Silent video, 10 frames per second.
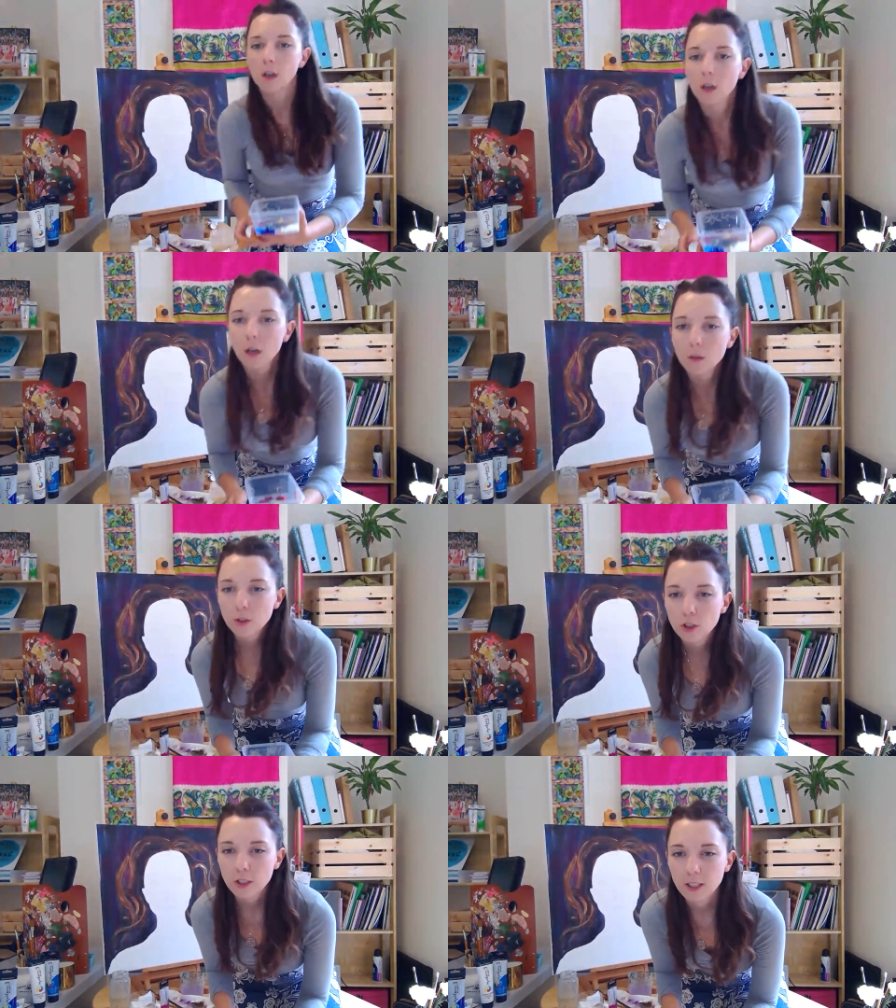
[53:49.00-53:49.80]
Oh,
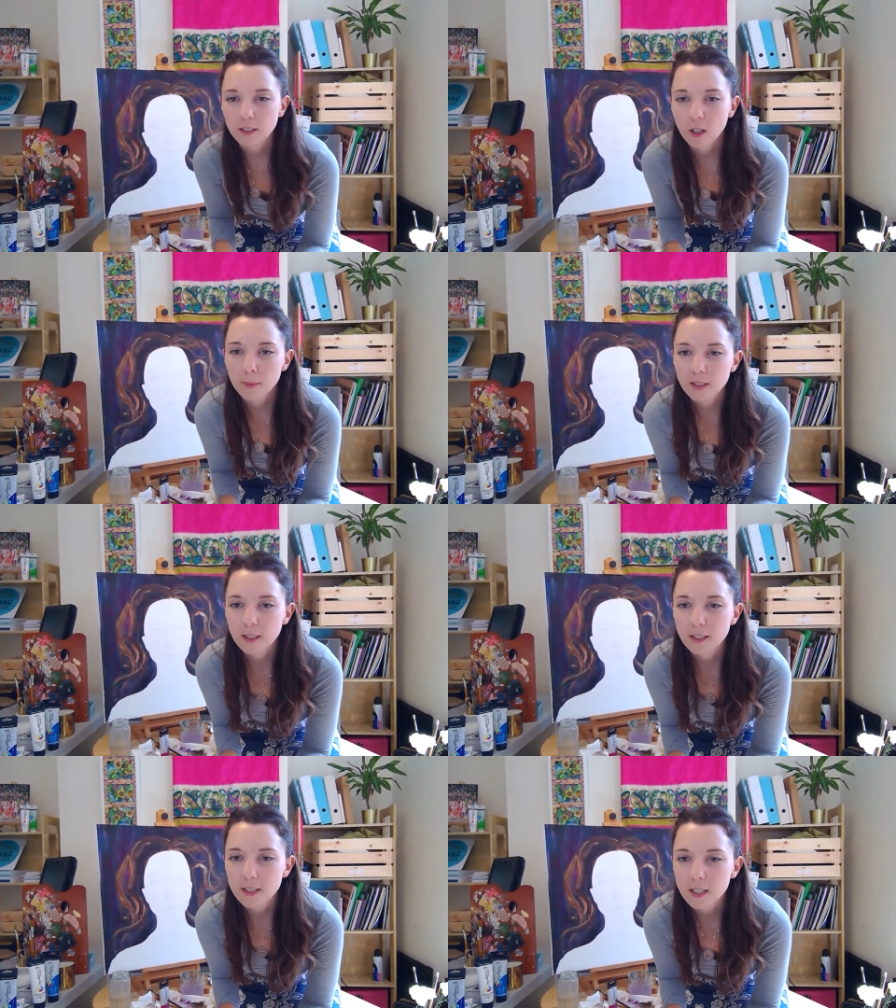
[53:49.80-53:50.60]
Georgie has
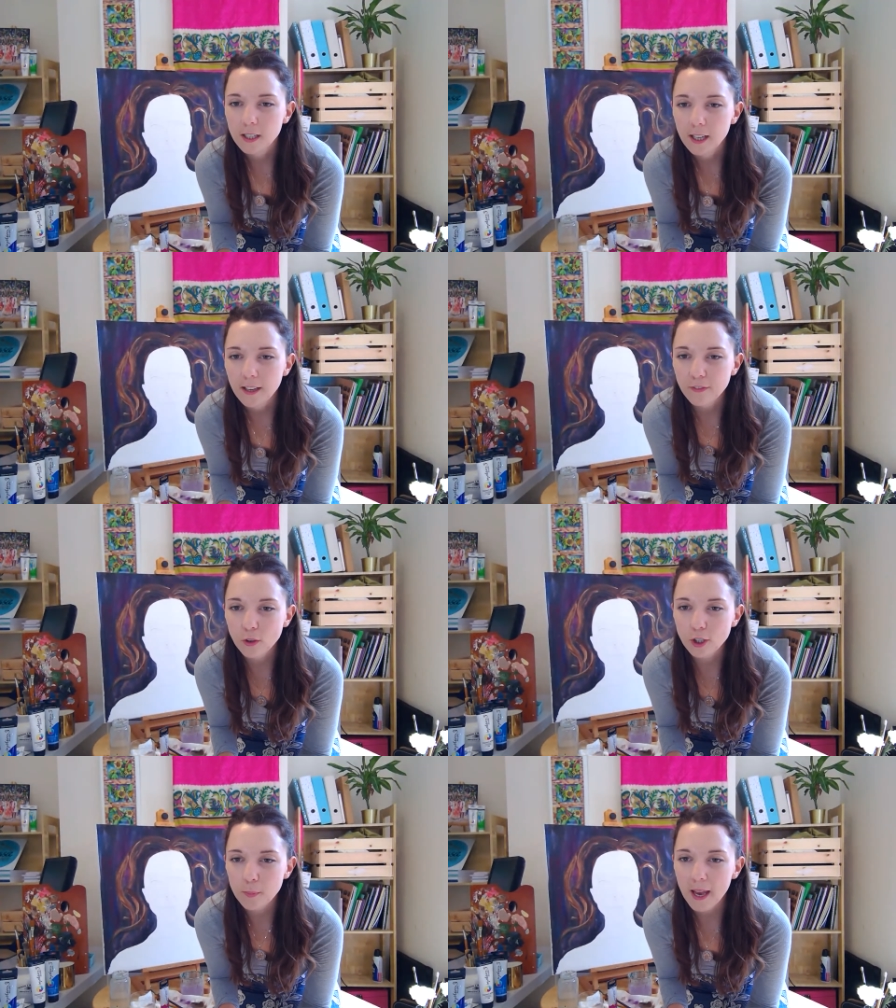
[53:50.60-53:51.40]
commented, if you
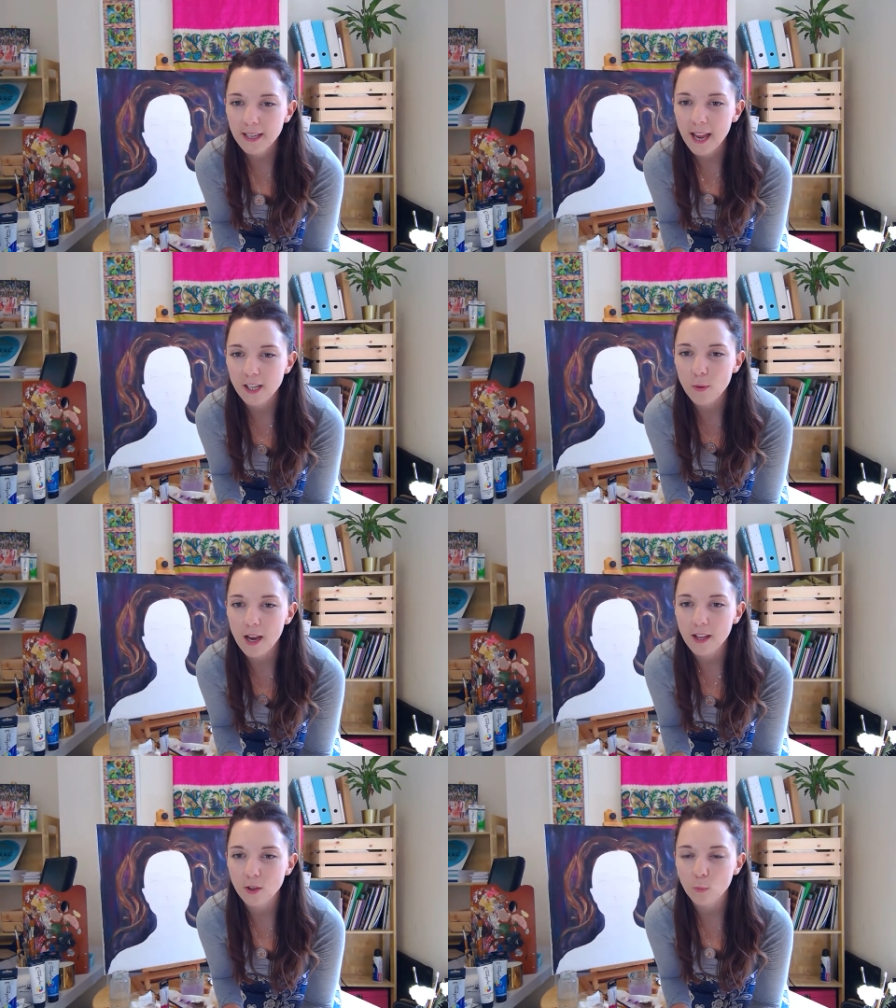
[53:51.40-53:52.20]
could paint anywhere
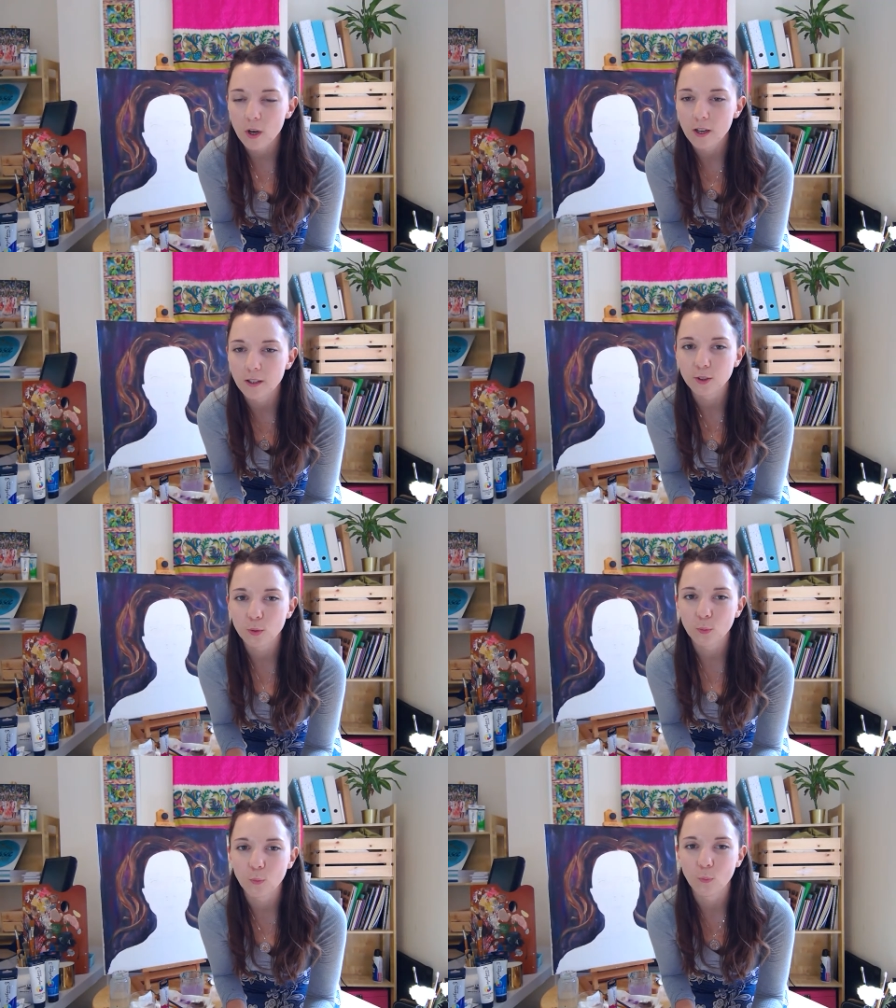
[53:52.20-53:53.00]
in the world,
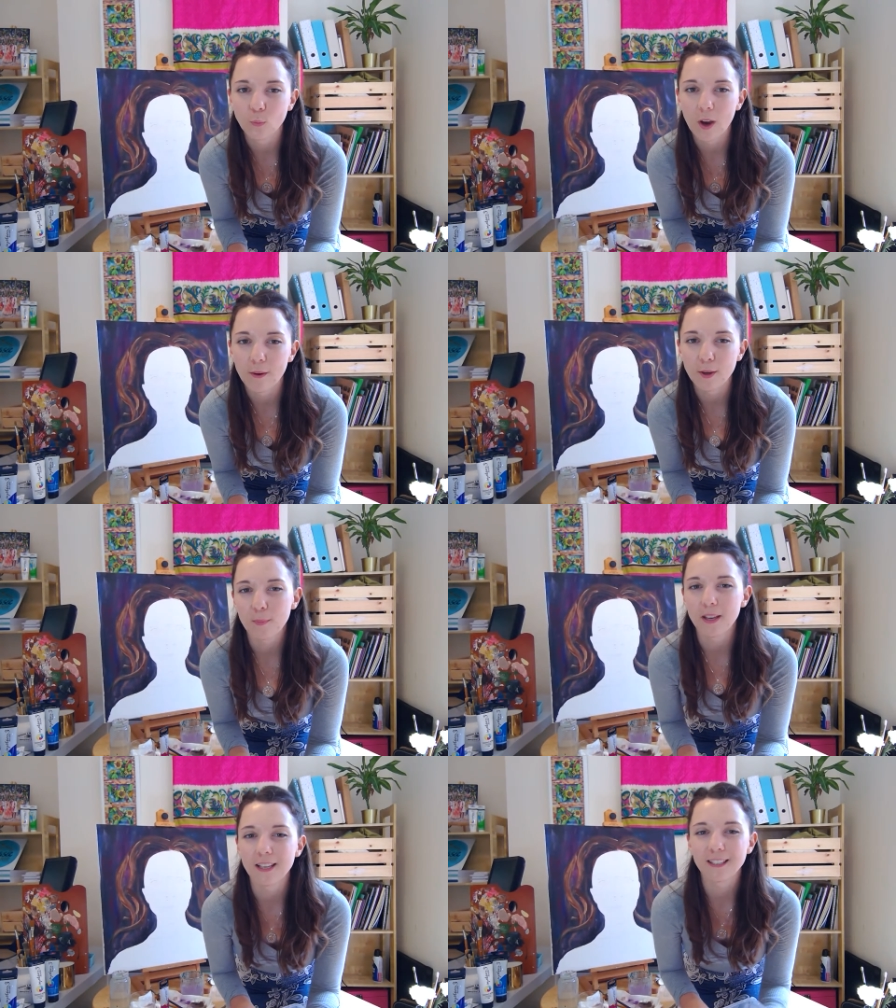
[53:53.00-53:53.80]
where would it
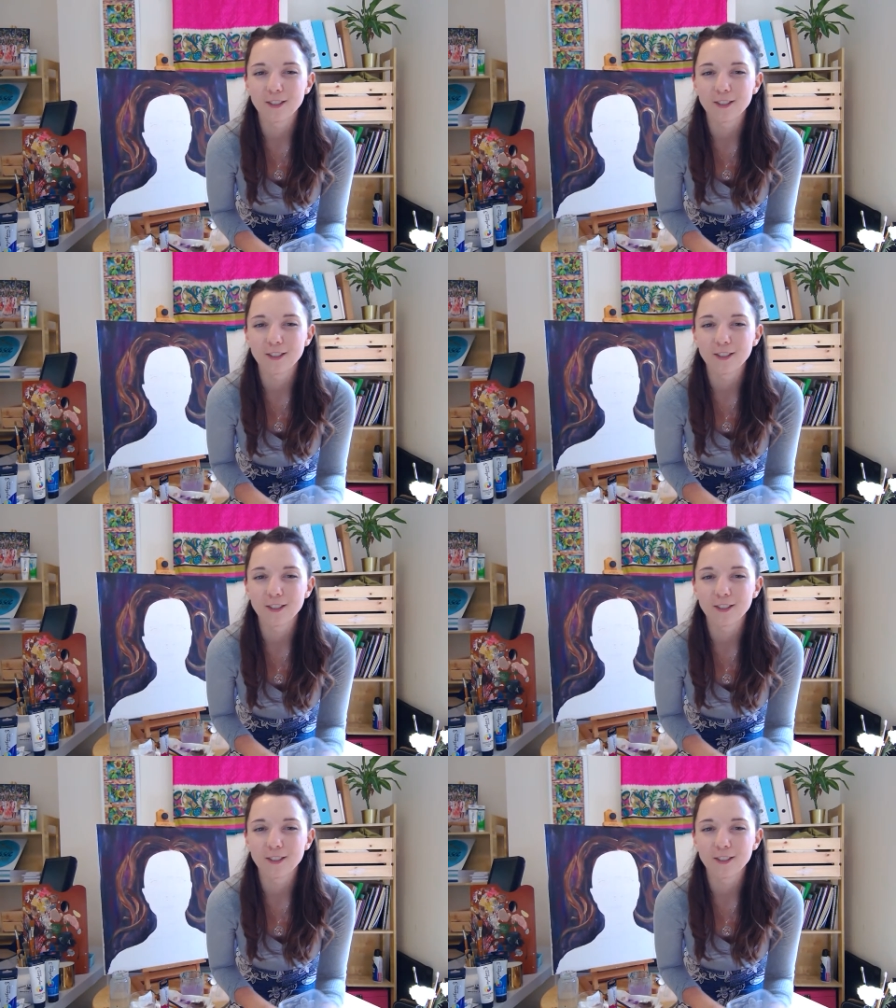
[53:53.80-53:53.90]
be?